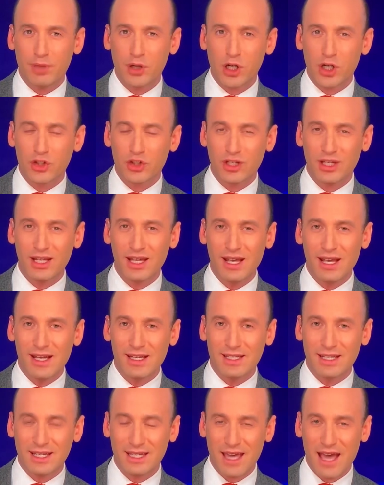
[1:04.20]
person
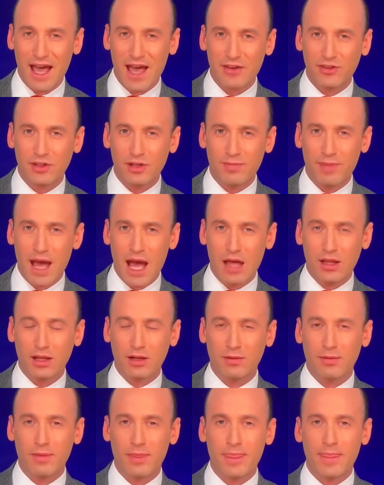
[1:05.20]
to cast a ballot.
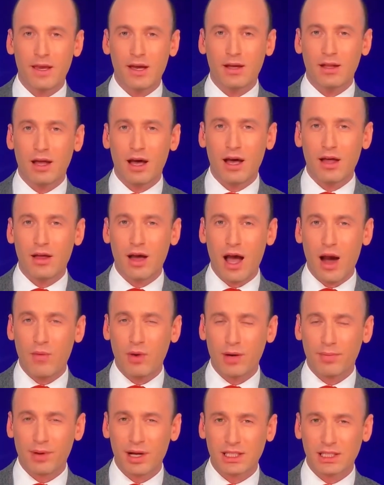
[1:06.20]
I want
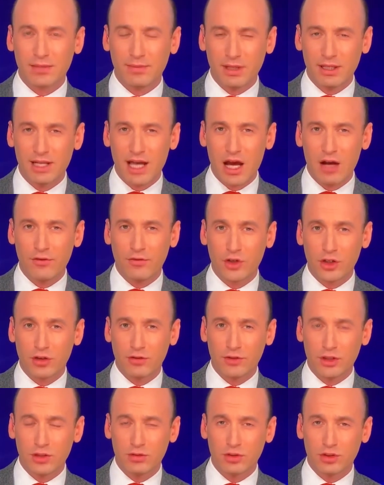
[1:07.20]
to break something down for your
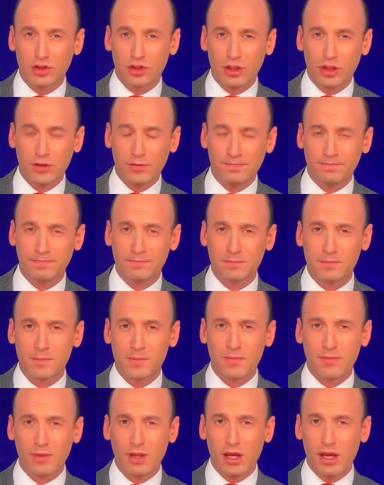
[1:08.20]
viewers, Lou.
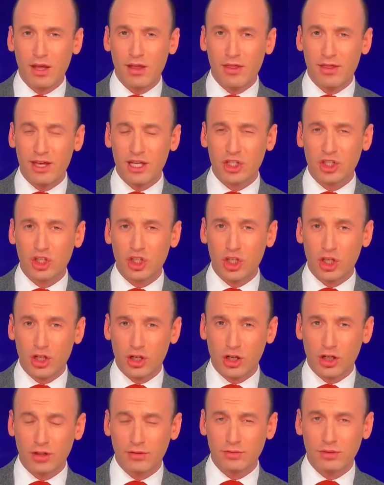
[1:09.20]
This
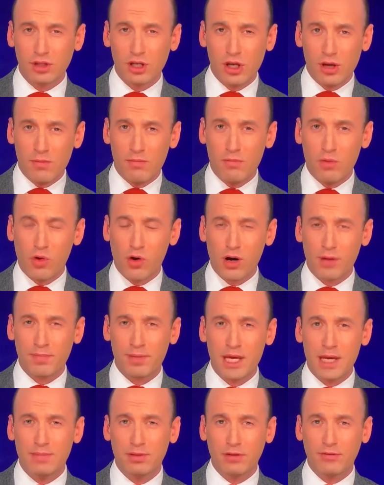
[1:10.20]
year, more
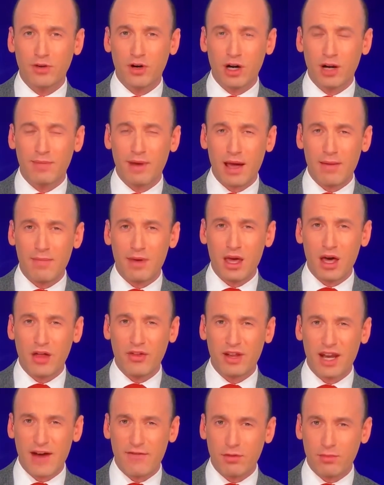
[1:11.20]
people voted by mail
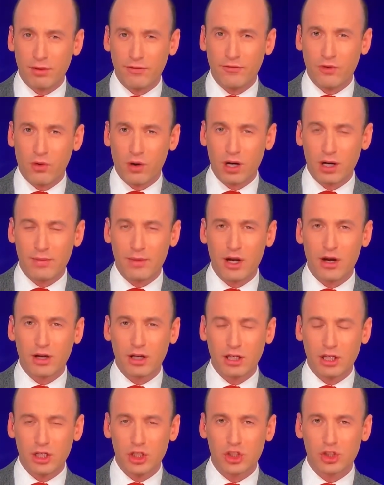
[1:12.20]
than ever before in
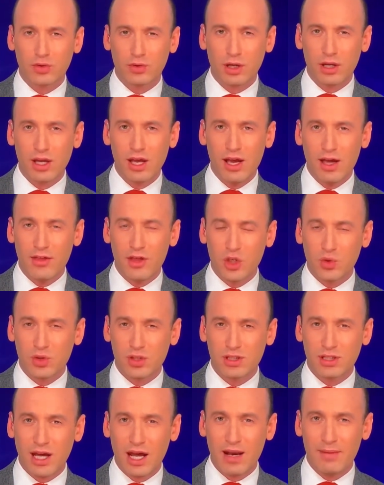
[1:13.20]
American history. This was
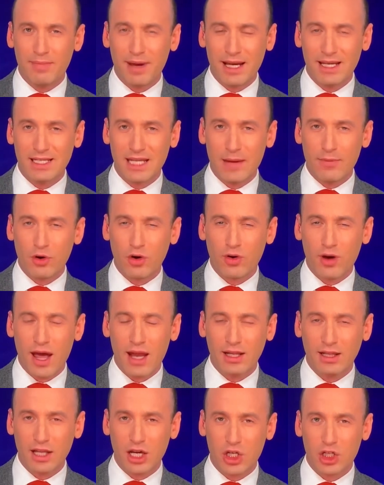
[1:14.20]
done by Democrat
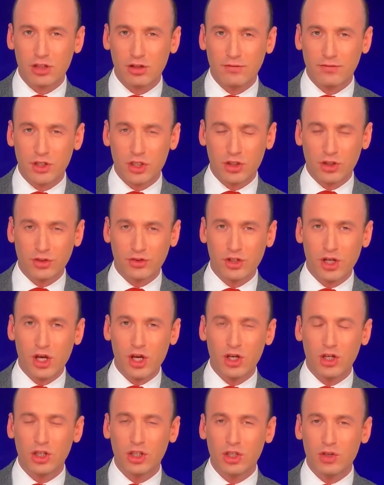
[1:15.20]
election officials
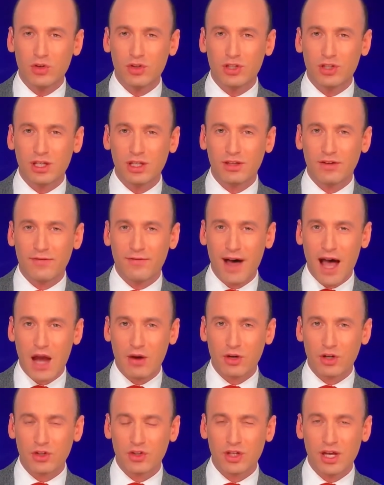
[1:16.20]
using the
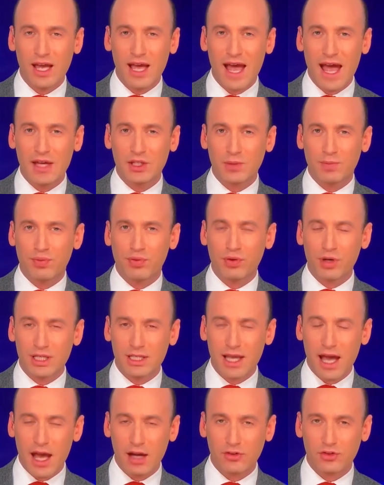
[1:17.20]
virus as a
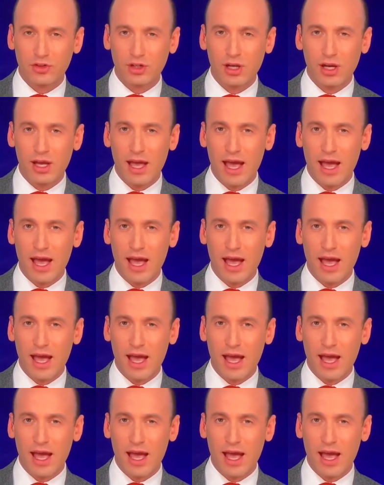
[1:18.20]
pretext